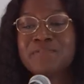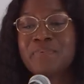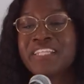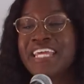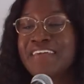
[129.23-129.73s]

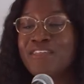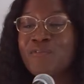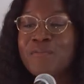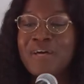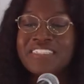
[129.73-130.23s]
believe that
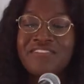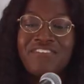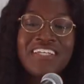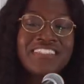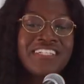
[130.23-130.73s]
we must
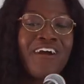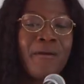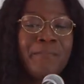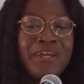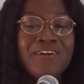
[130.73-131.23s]
invest in our
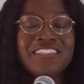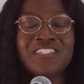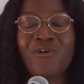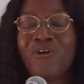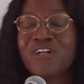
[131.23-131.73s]
appearance
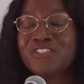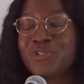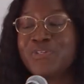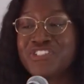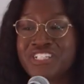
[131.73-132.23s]
in order
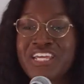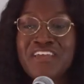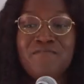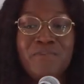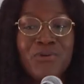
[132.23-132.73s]
to
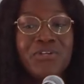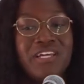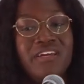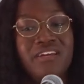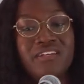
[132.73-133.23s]
achieve
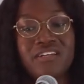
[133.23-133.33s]
beauty.